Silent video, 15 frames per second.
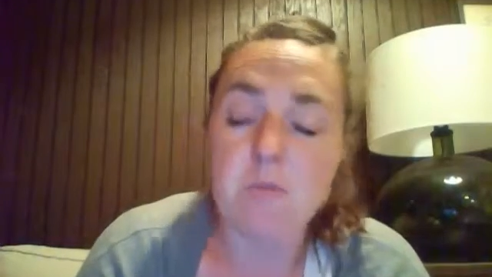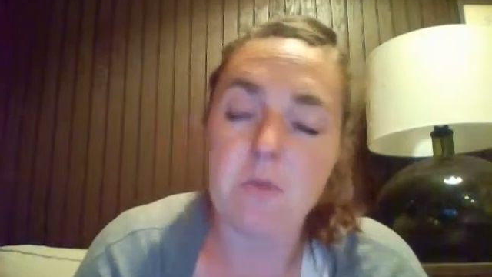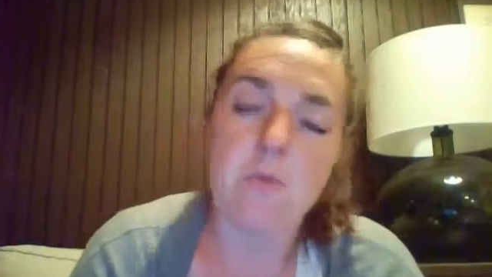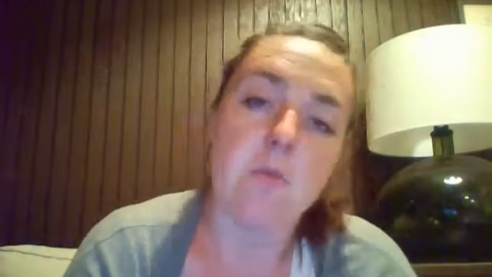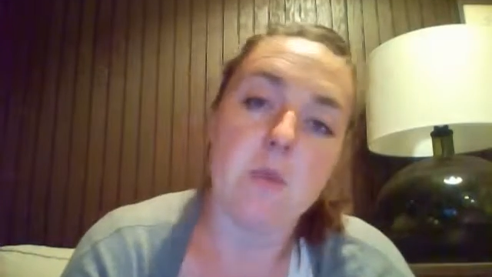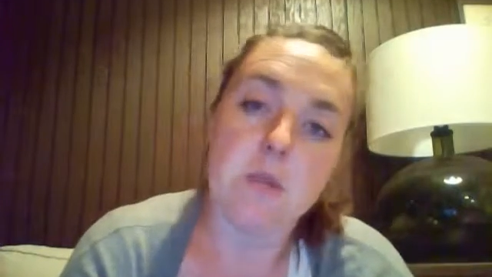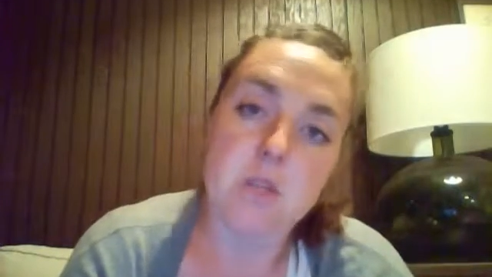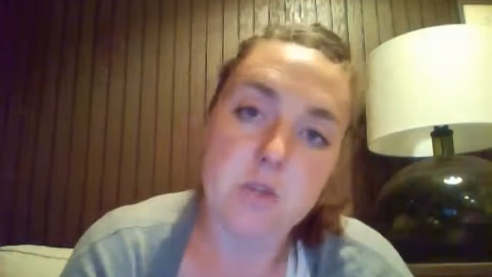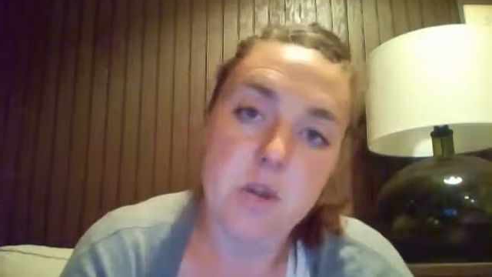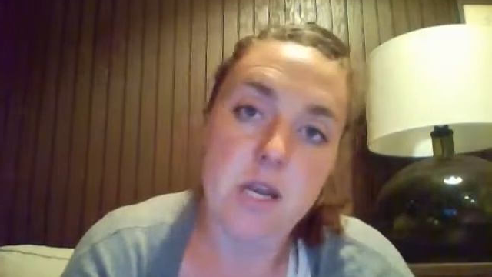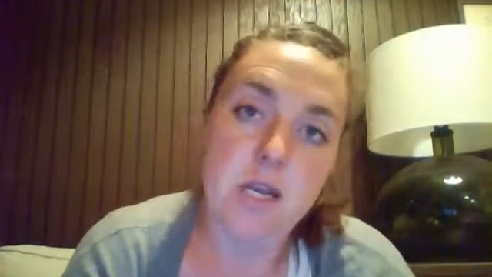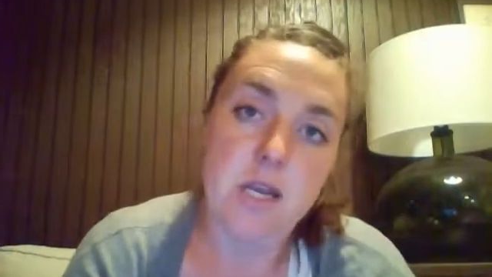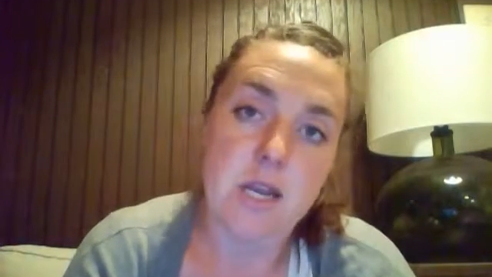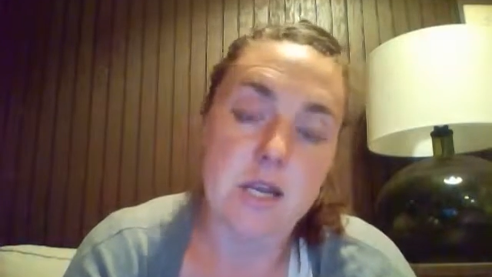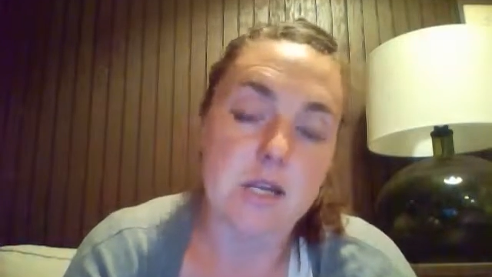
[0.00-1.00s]
maybe you want to try
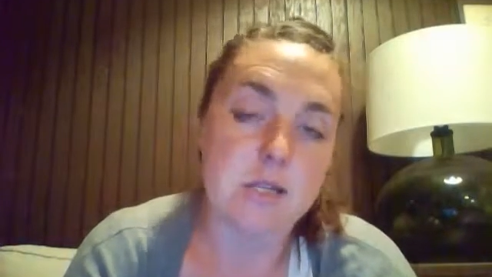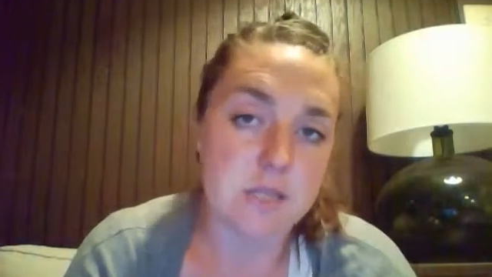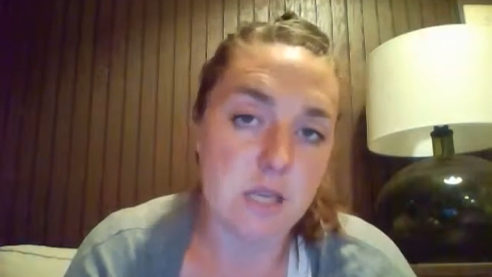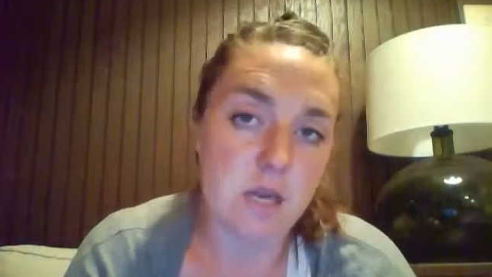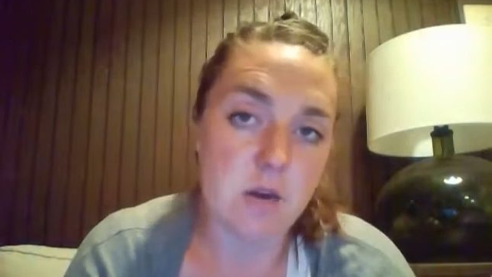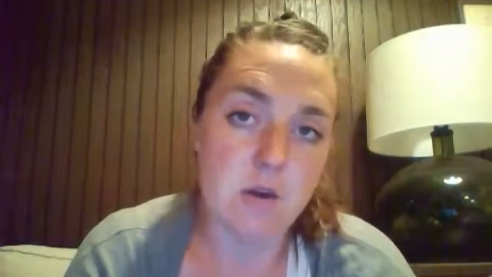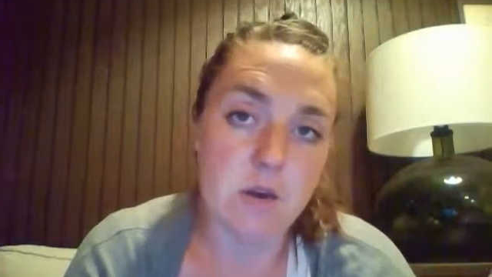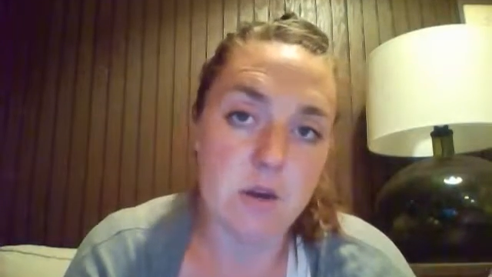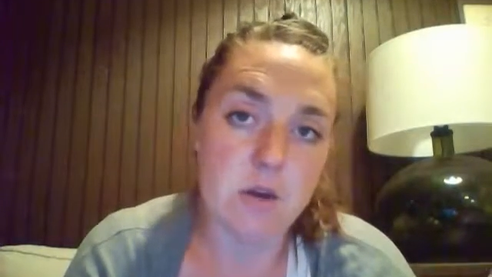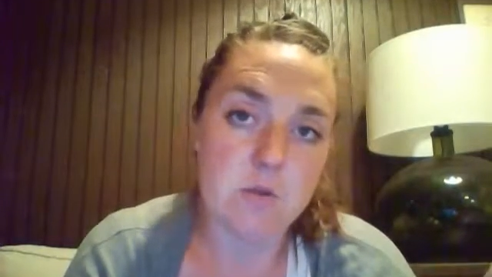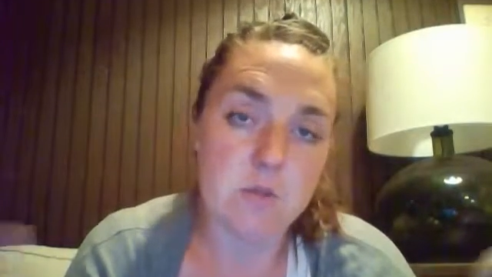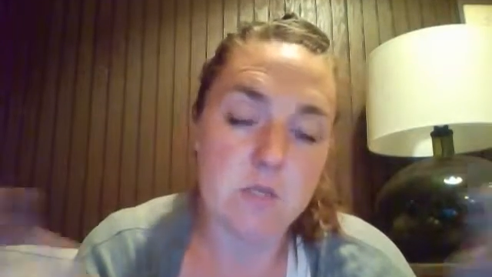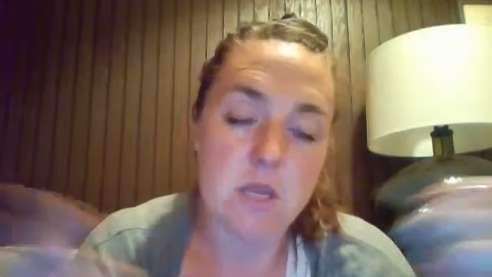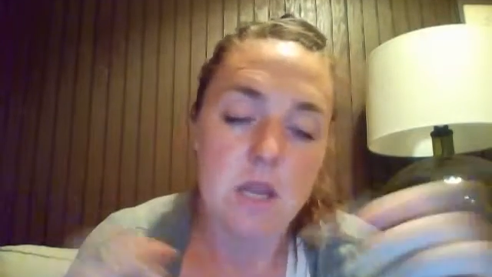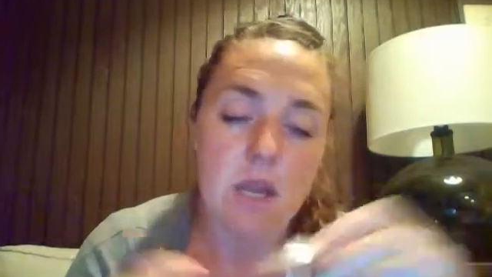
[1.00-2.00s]
it again and see how it
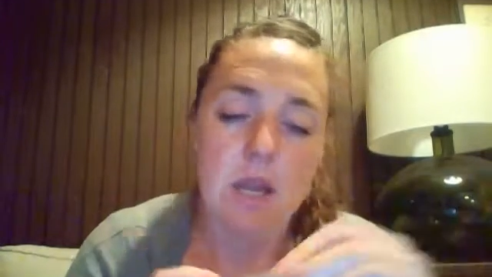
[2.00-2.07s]
goes.